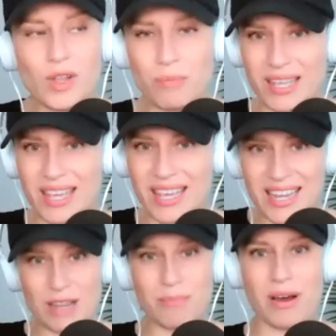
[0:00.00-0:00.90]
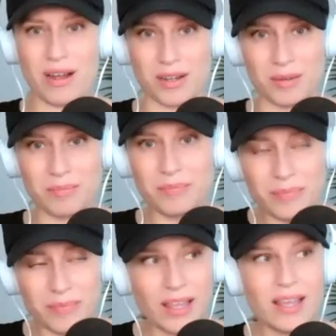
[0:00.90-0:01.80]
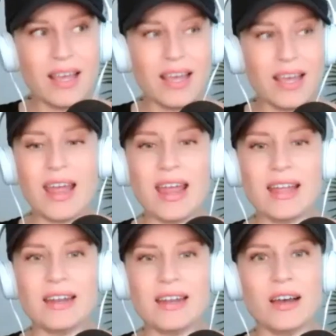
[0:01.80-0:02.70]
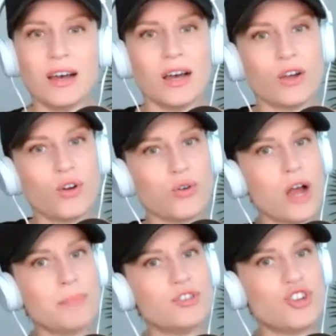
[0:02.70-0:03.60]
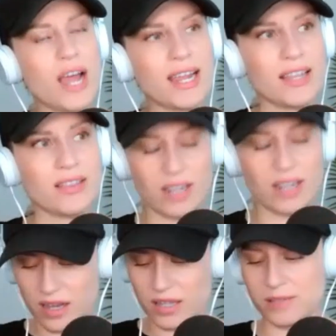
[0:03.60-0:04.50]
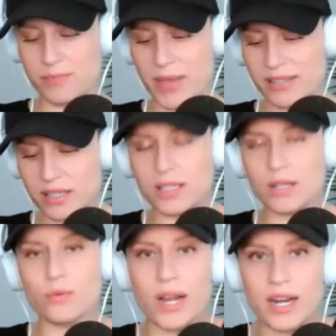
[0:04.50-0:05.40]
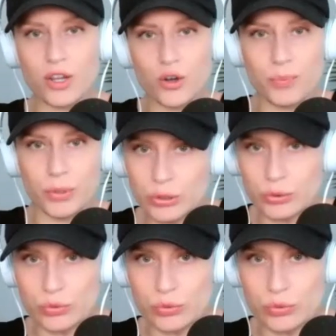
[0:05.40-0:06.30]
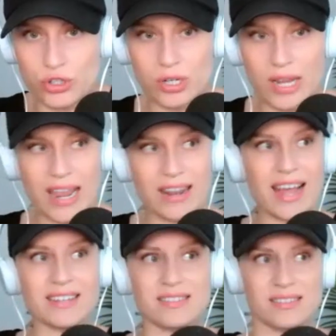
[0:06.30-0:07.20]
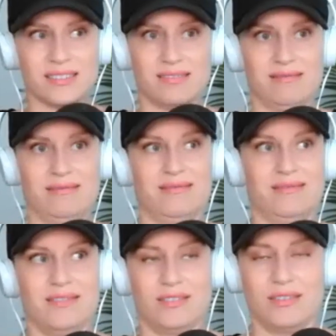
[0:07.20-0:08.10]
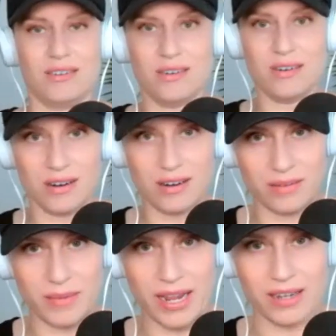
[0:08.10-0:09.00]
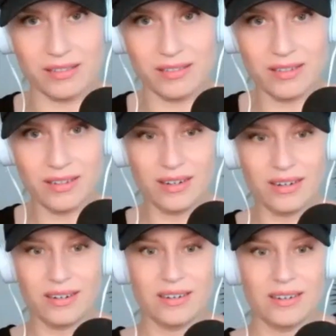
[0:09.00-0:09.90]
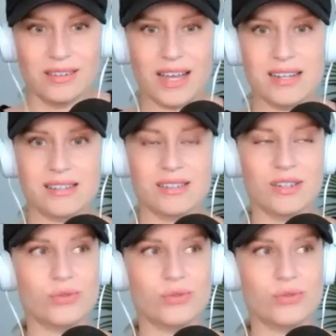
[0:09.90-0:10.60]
bikini bottom and a cropped jacket that cuts basically right at your pooch. And that's hard, man. That is